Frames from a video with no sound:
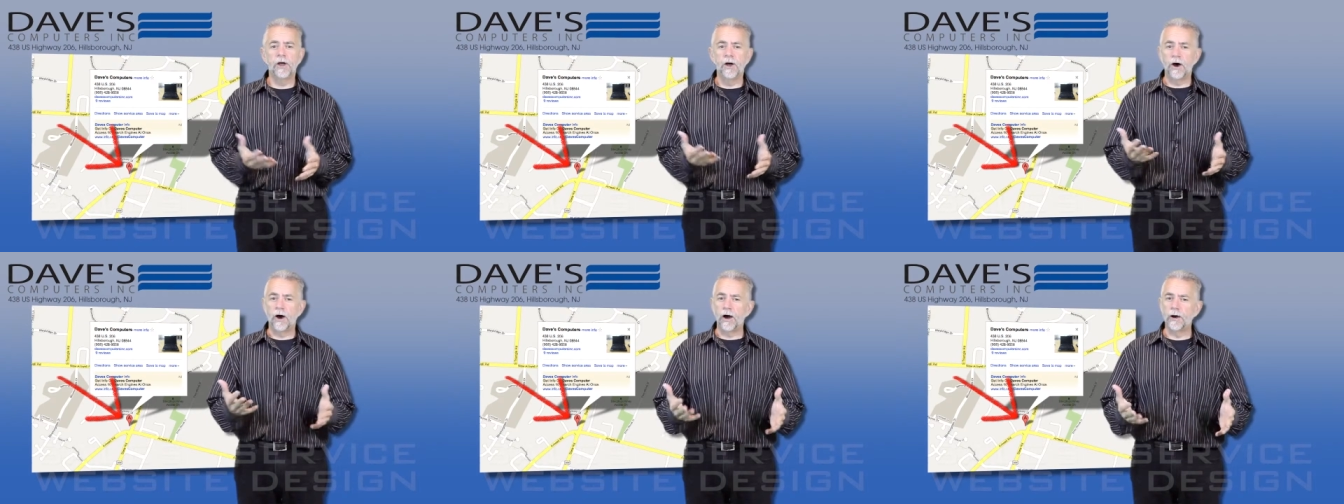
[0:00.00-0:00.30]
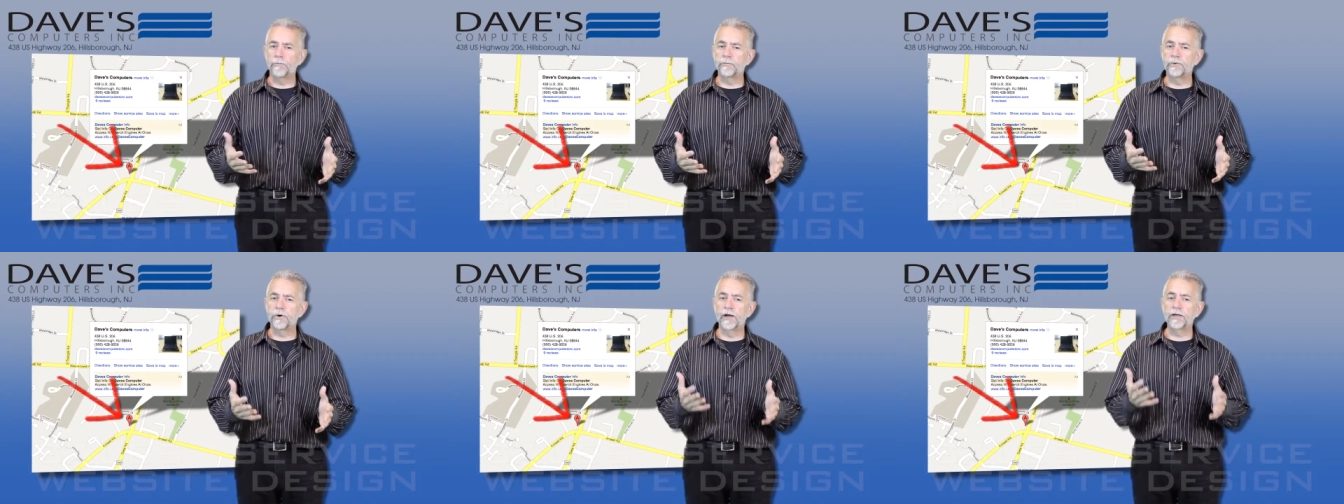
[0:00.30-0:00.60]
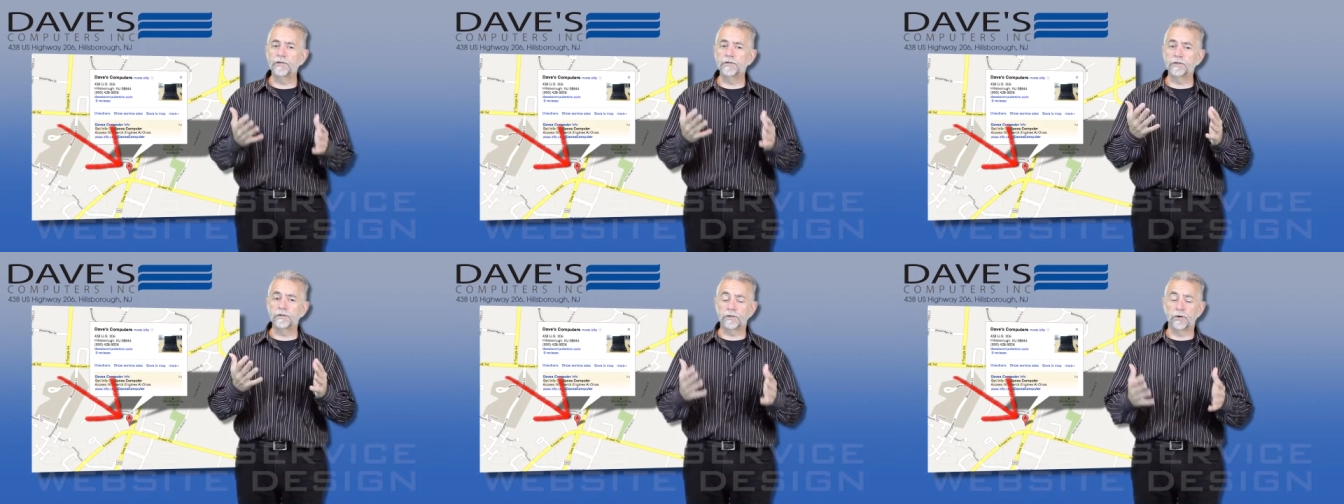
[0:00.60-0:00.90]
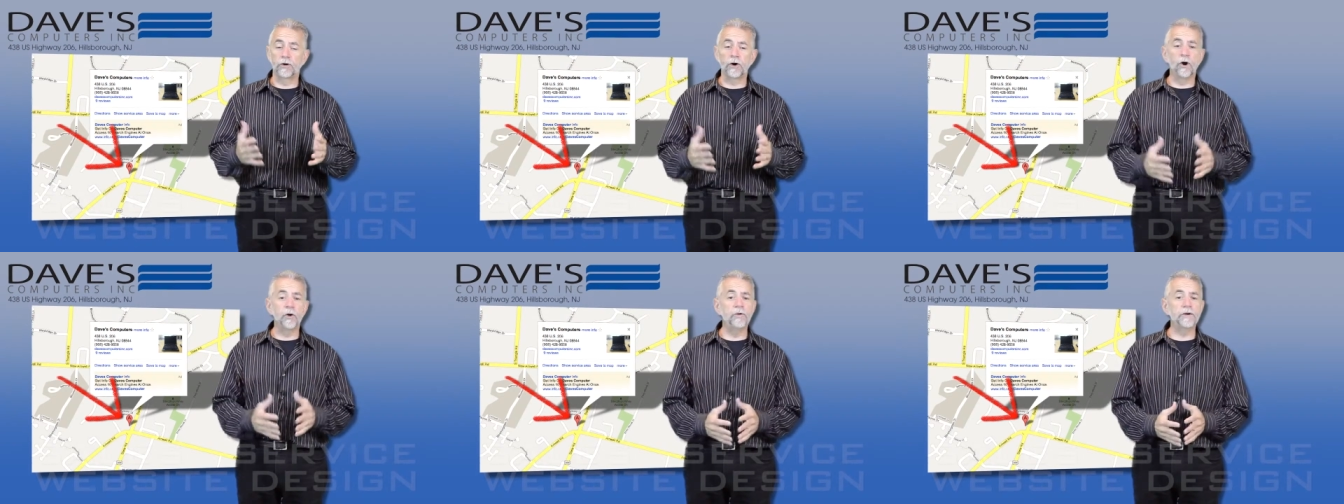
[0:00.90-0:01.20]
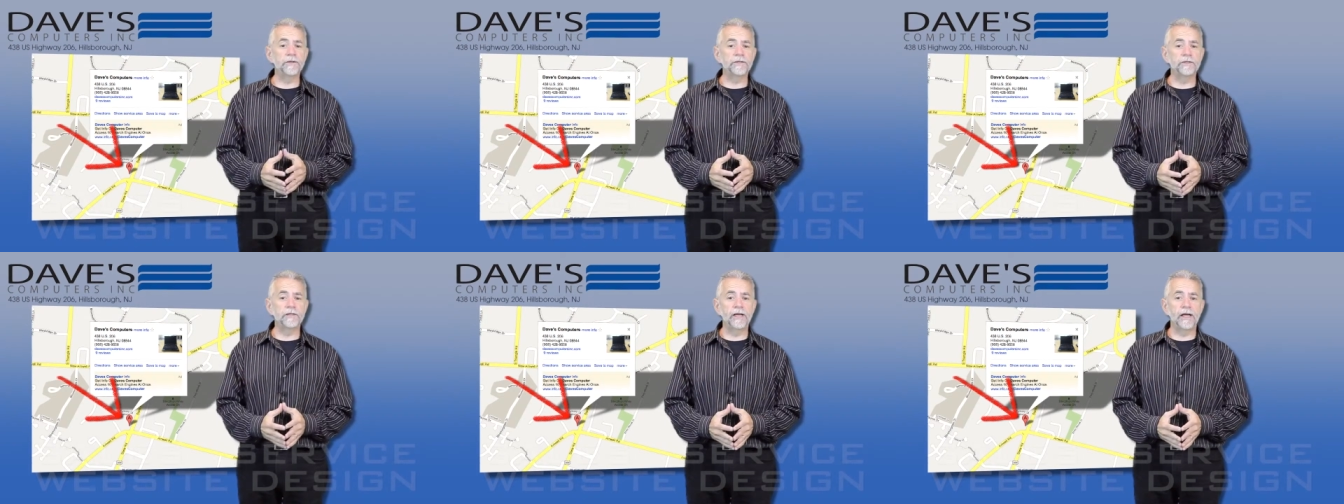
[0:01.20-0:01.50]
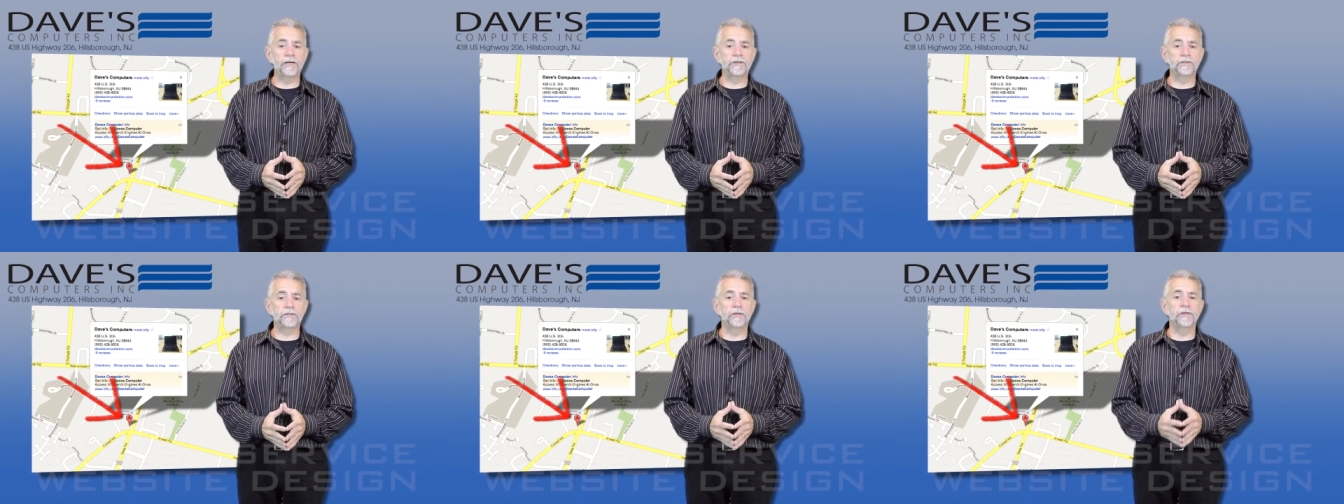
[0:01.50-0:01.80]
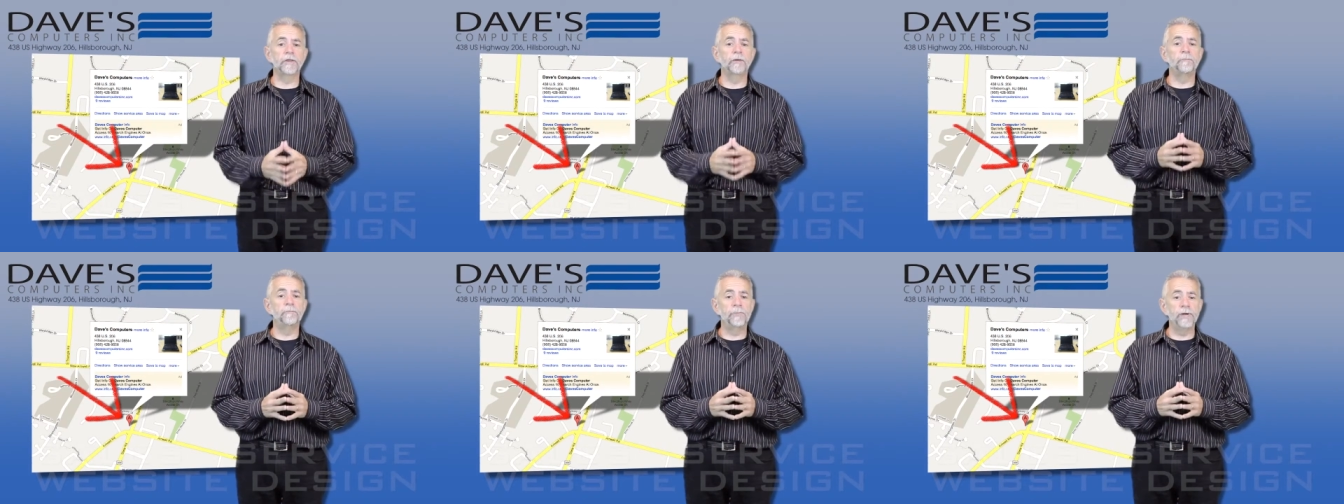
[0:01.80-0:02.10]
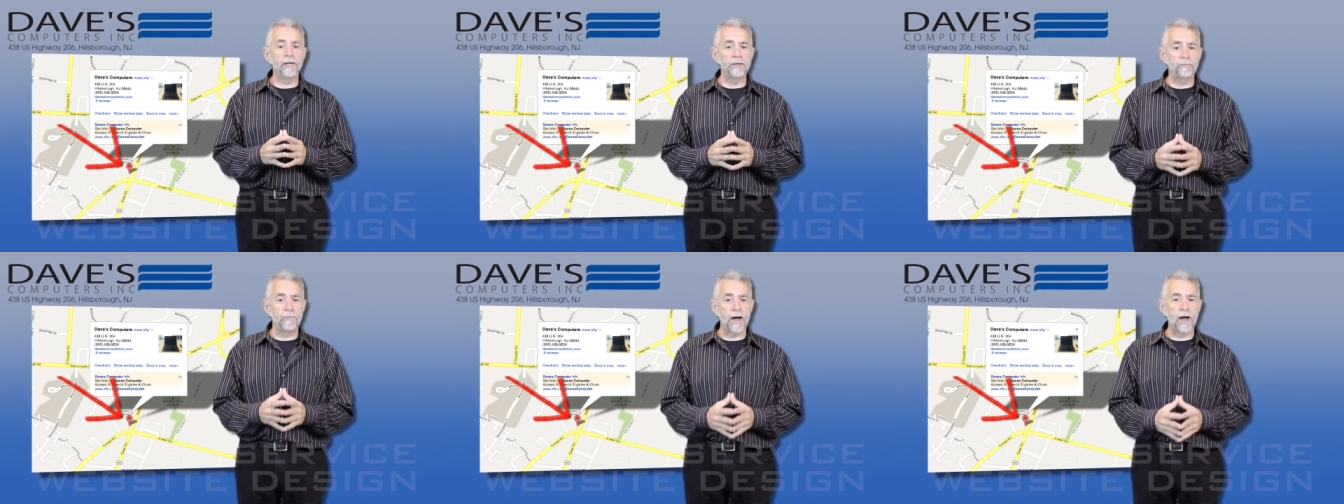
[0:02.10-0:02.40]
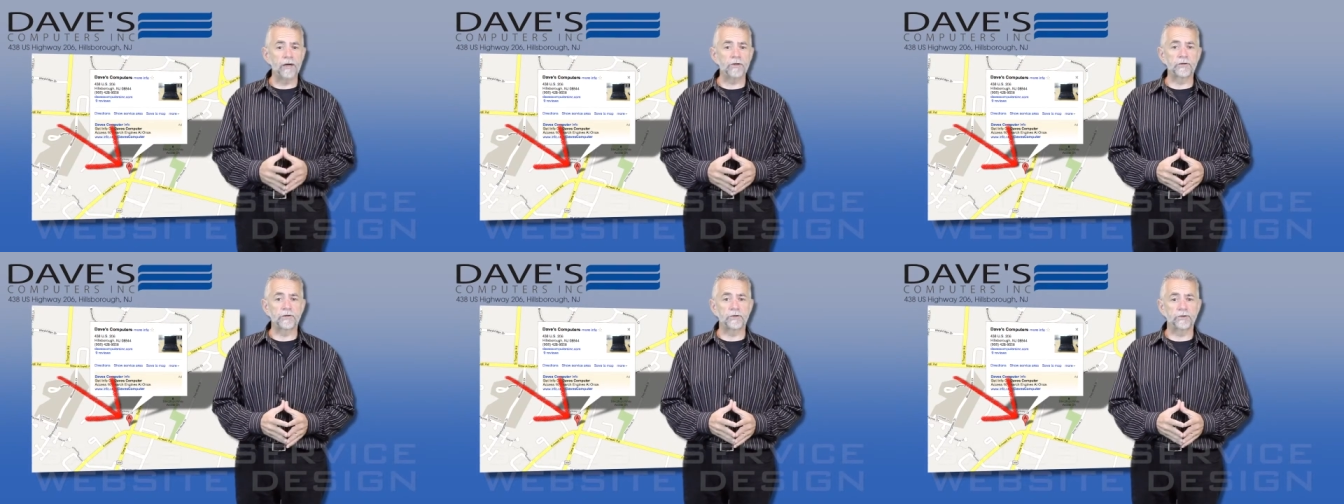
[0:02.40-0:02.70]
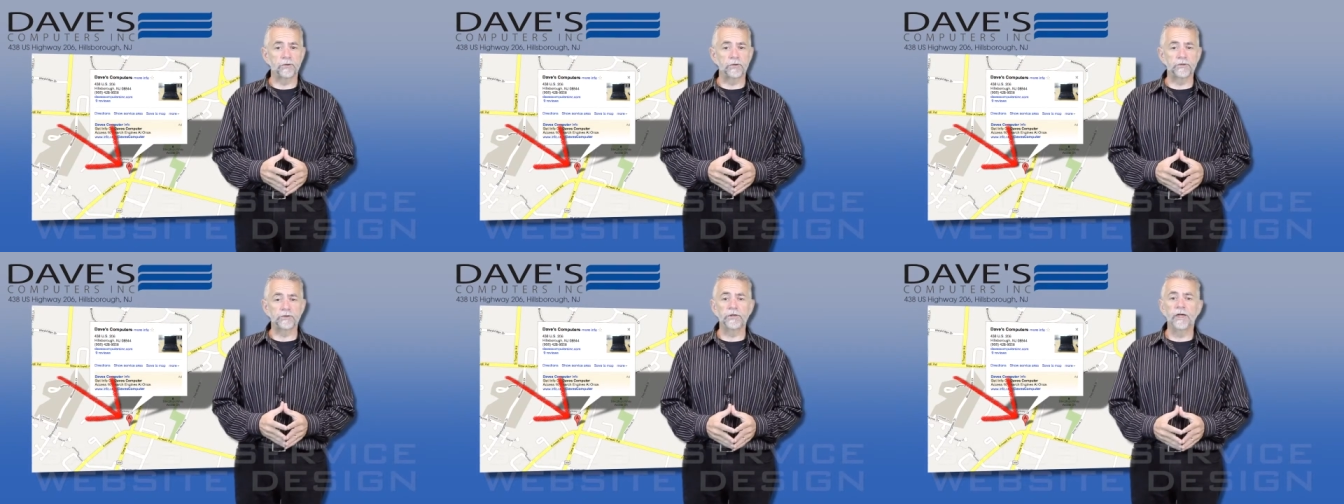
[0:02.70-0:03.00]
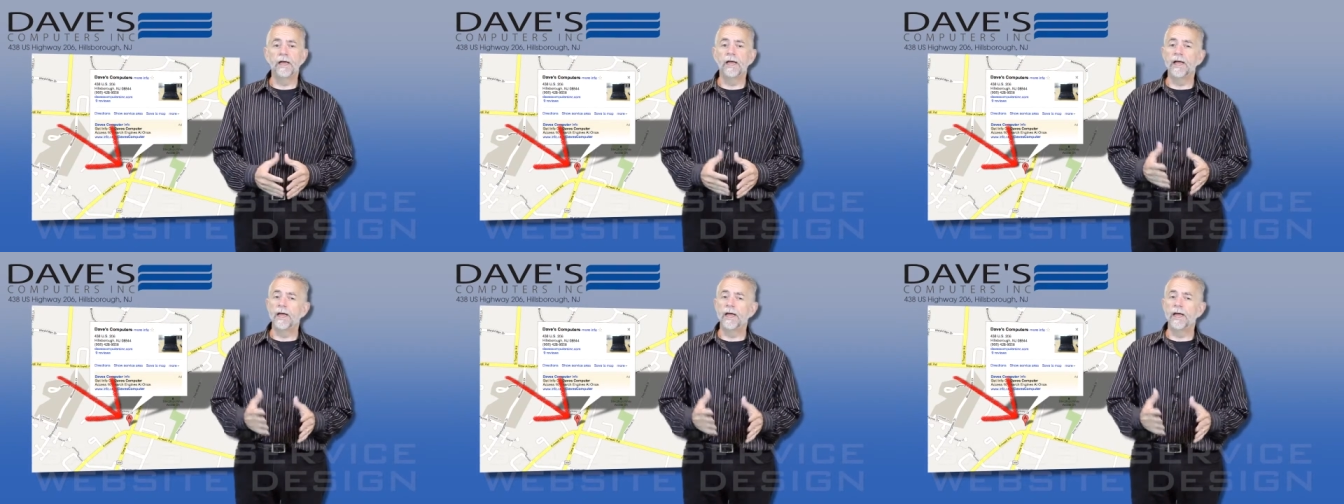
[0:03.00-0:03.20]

Our prices are always less than the big box stores,